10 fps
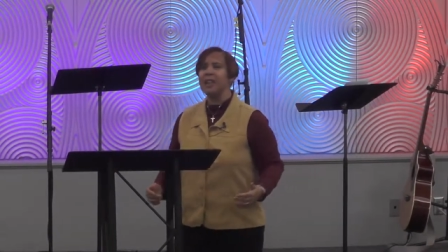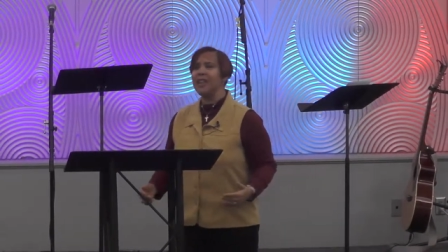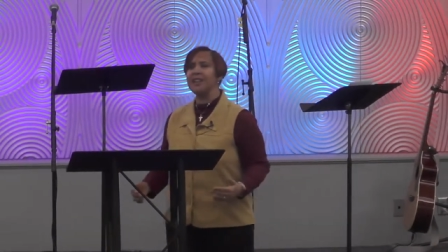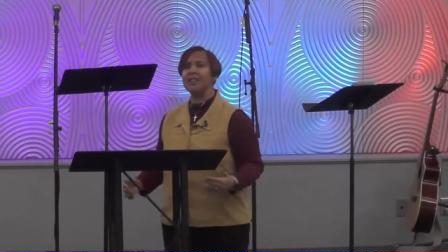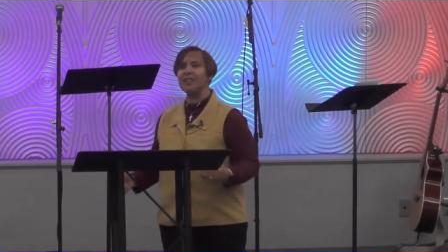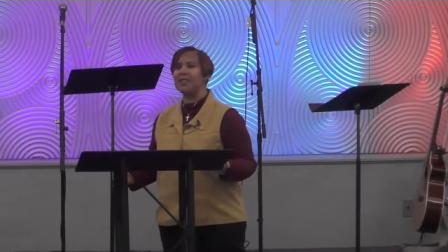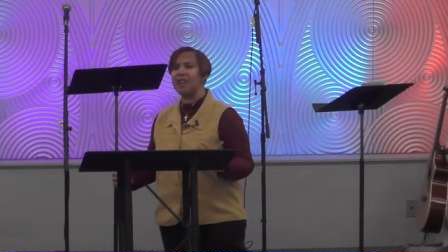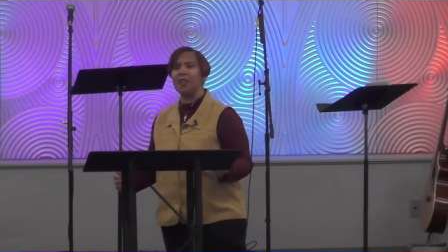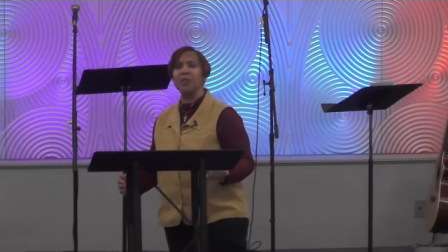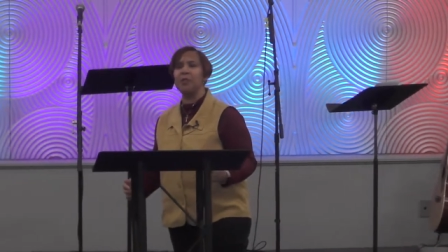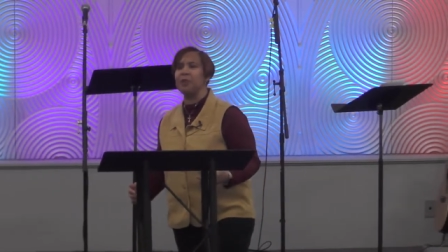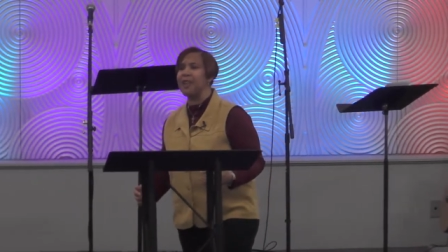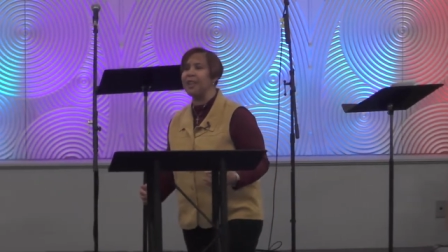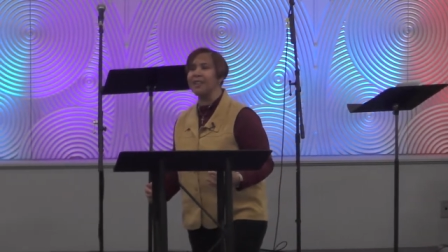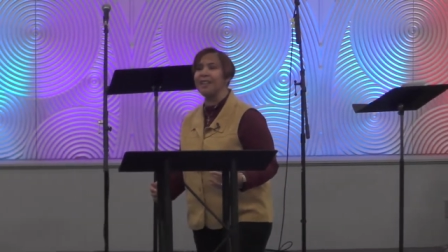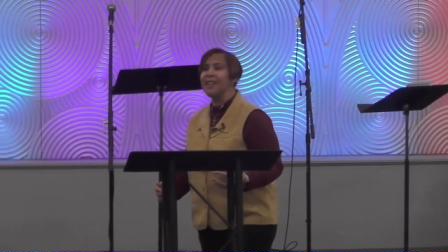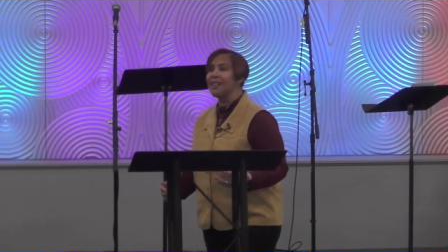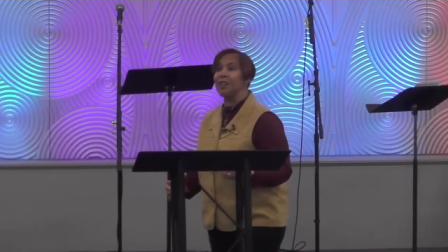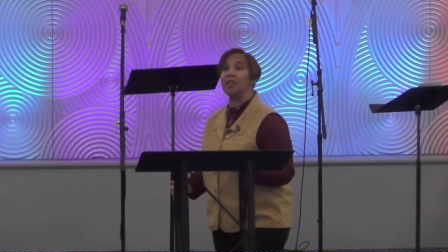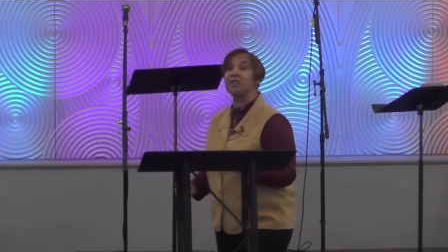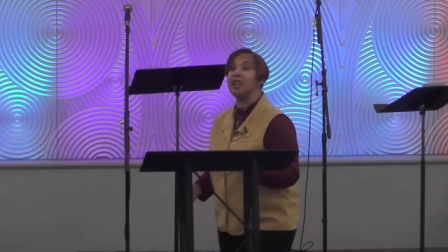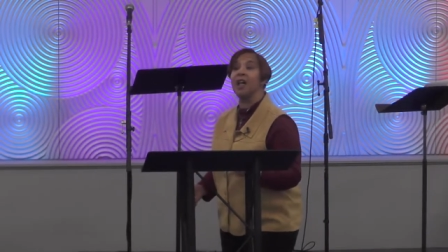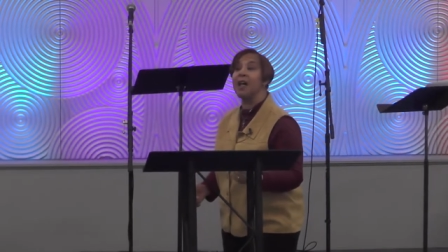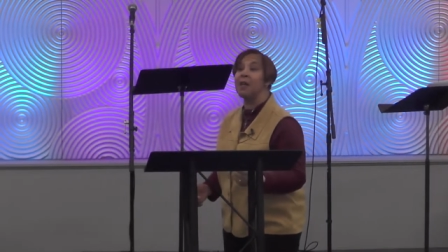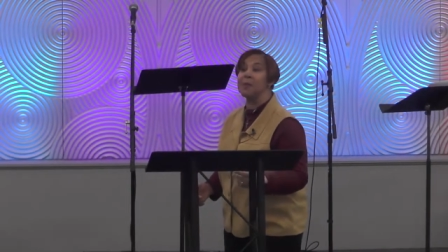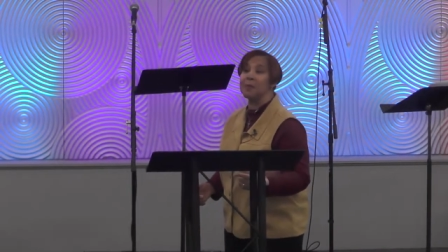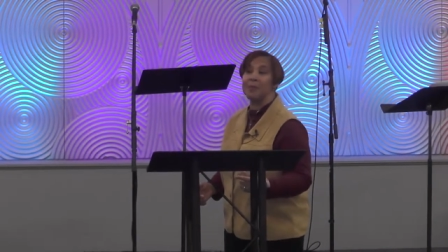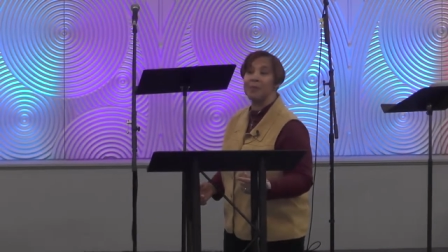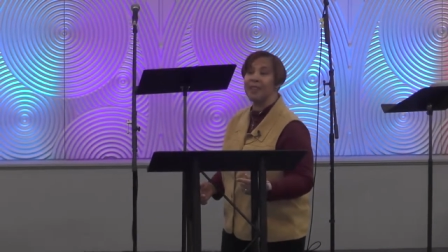and he's going to tell you things that are to come.